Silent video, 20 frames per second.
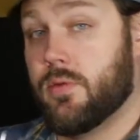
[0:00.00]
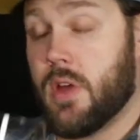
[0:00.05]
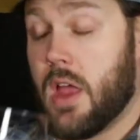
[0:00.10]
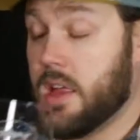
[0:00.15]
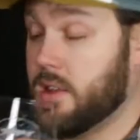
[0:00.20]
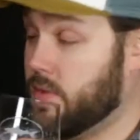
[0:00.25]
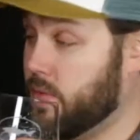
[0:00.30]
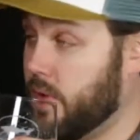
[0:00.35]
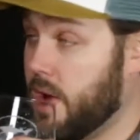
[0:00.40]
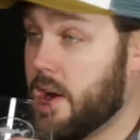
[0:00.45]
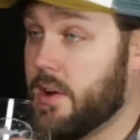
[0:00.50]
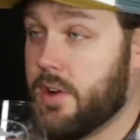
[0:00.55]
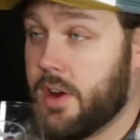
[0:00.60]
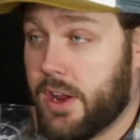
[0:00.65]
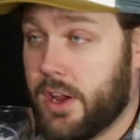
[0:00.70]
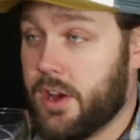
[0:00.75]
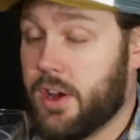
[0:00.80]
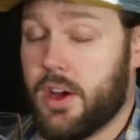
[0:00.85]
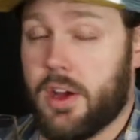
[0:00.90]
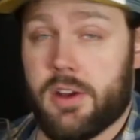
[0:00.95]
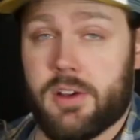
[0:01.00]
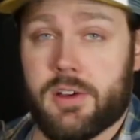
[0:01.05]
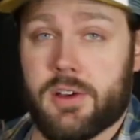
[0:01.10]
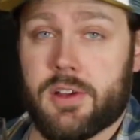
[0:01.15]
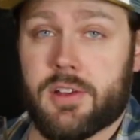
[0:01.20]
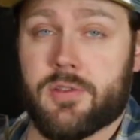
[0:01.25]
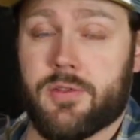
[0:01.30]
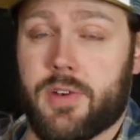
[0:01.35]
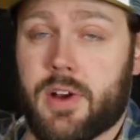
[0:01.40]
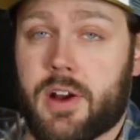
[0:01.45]
It's very good.
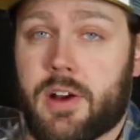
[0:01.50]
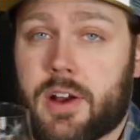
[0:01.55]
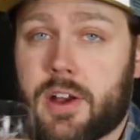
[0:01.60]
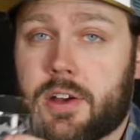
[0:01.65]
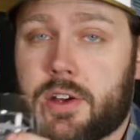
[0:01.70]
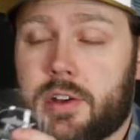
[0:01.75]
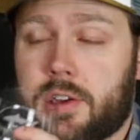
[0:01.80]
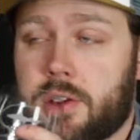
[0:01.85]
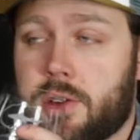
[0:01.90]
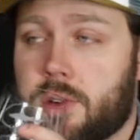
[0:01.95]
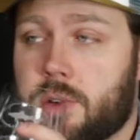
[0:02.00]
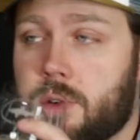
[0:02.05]
It's very good.